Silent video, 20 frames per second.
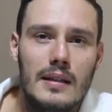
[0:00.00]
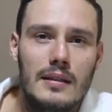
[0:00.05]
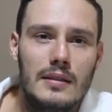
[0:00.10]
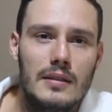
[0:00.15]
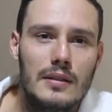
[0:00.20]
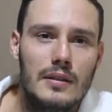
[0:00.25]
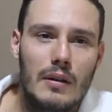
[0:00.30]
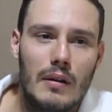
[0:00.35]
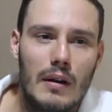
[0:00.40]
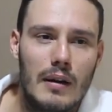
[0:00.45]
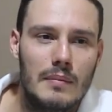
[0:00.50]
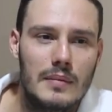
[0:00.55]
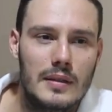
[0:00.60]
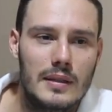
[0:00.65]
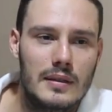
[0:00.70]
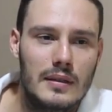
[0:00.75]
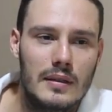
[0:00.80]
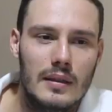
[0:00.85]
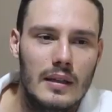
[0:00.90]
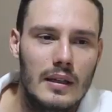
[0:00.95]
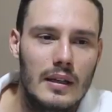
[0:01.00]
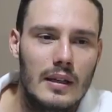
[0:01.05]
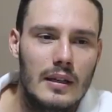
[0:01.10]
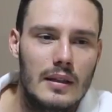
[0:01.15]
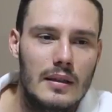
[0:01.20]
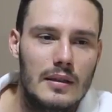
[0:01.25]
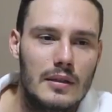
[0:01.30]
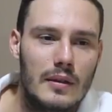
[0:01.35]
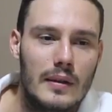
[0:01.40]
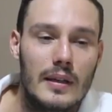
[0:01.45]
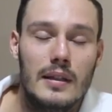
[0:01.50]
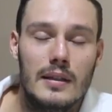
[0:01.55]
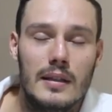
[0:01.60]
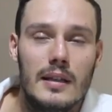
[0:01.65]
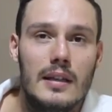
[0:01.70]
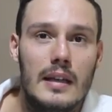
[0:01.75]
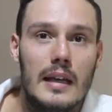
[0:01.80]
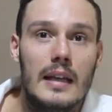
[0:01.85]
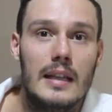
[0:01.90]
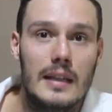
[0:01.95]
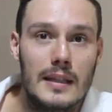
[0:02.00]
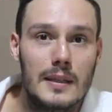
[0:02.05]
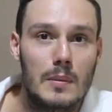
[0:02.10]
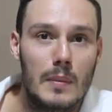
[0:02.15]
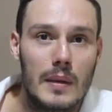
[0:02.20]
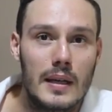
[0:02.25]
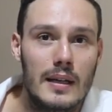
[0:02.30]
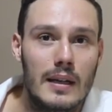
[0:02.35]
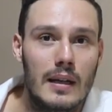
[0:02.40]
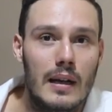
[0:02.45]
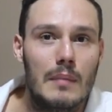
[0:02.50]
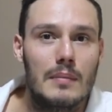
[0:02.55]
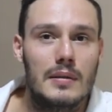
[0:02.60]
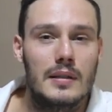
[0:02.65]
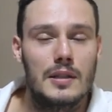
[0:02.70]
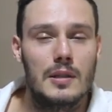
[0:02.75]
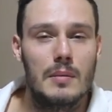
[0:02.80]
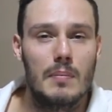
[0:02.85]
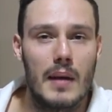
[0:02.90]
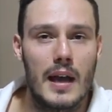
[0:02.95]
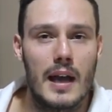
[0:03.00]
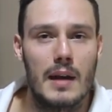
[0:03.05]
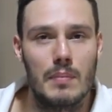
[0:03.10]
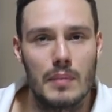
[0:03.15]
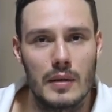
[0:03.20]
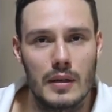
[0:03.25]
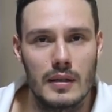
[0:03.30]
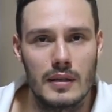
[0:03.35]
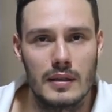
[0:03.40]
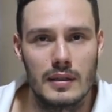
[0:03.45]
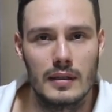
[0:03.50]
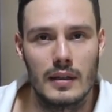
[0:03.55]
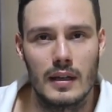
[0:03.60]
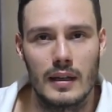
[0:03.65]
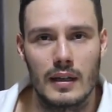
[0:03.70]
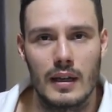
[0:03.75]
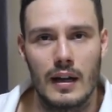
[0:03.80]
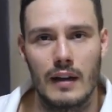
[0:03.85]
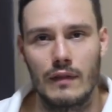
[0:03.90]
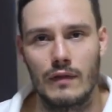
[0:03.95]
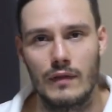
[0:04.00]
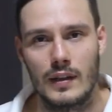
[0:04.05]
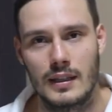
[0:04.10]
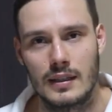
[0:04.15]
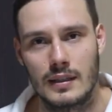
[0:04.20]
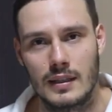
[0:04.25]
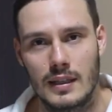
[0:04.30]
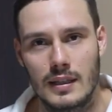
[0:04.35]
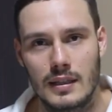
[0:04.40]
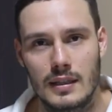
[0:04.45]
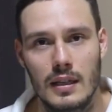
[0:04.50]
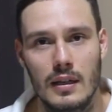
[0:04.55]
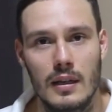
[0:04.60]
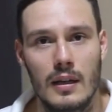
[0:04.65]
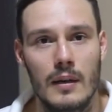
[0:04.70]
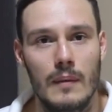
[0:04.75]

It's, you know, I'm just a sorry. It, it is me. I'm such a bad person. I can't fix this.